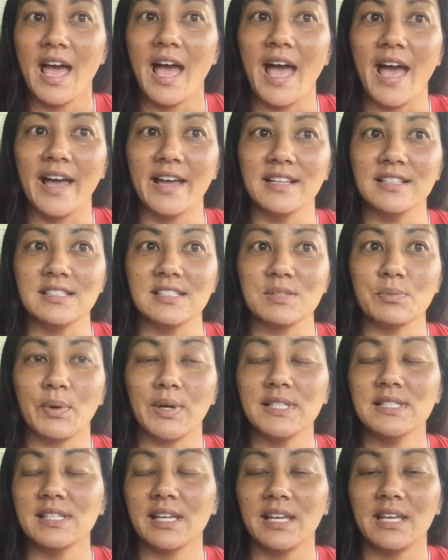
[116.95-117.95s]
And
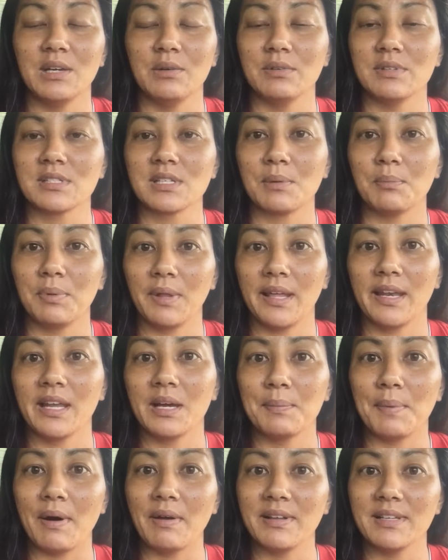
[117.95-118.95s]
one day he was complaining
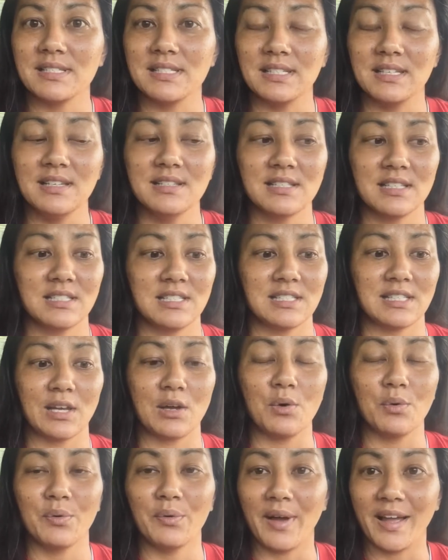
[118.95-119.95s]
about his knees and she's like,
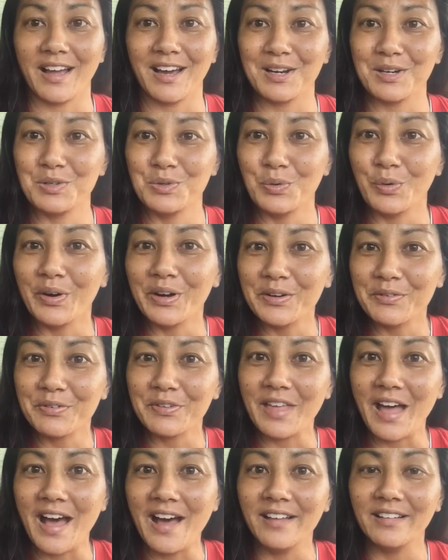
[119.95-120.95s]
oh, I got a new oil for
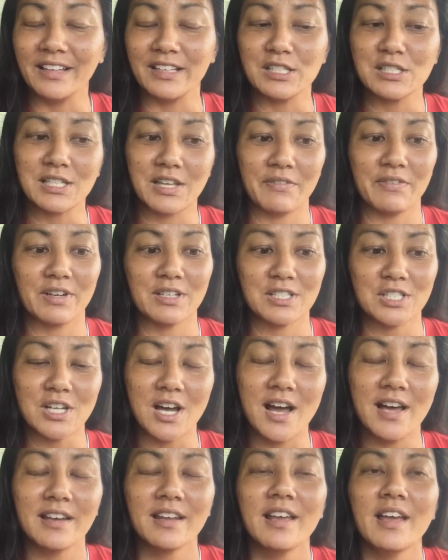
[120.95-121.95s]
that. Let's give it a
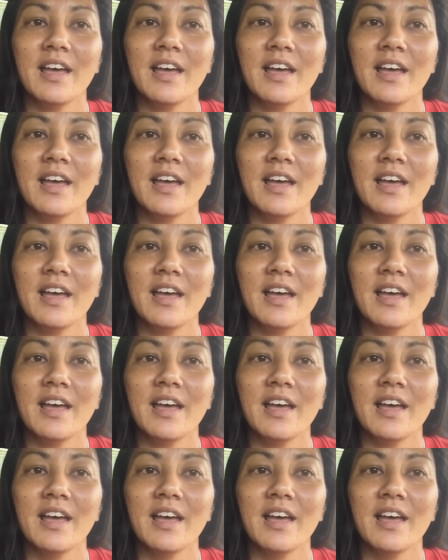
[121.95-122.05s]
shot.